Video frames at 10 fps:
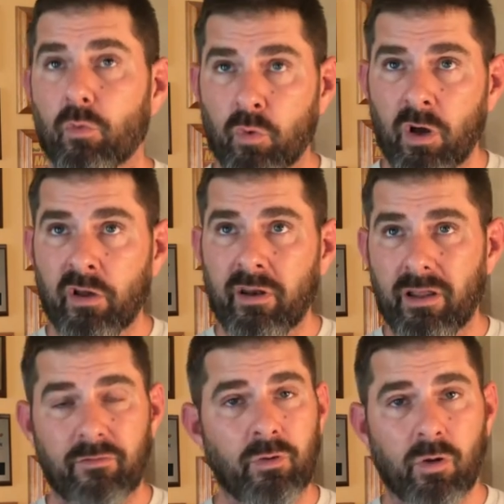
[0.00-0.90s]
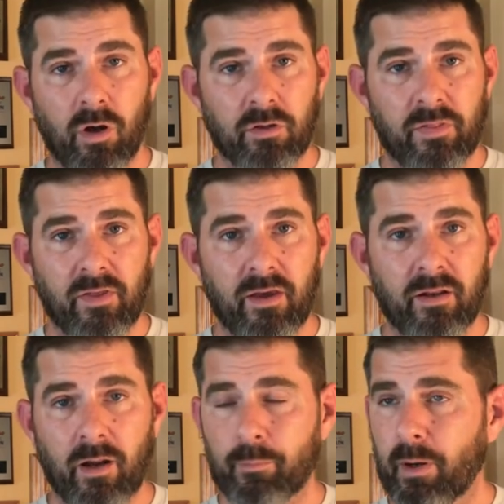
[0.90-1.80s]
run, if you call it
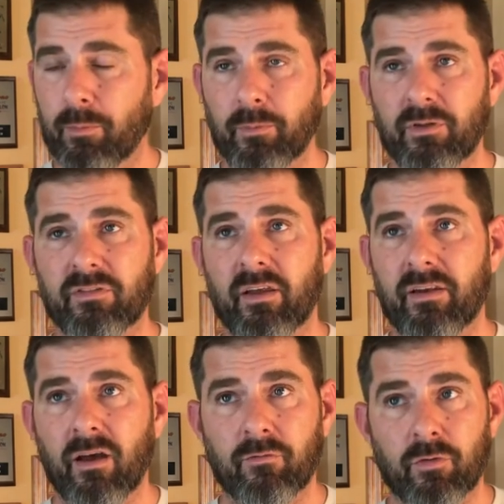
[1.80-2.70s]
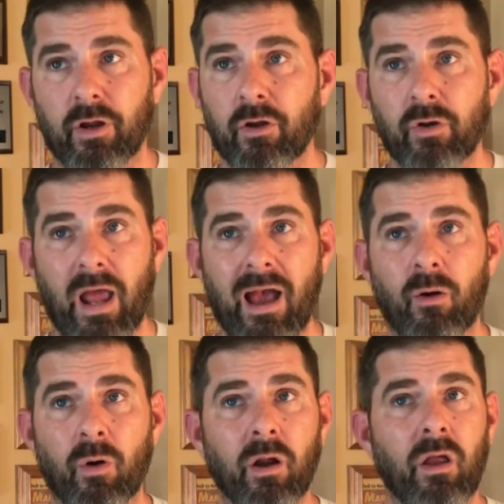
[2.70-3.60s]
that. I probably sat down for a good
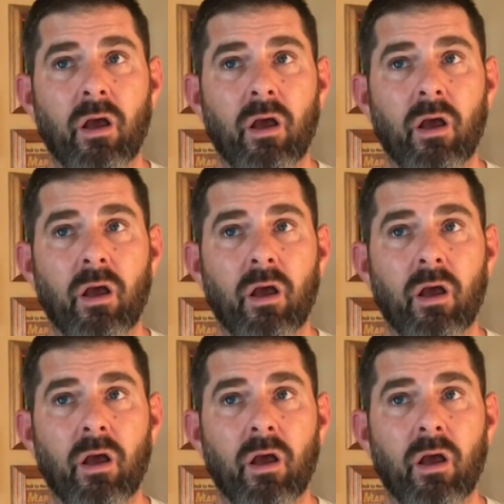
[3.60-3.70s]
hour.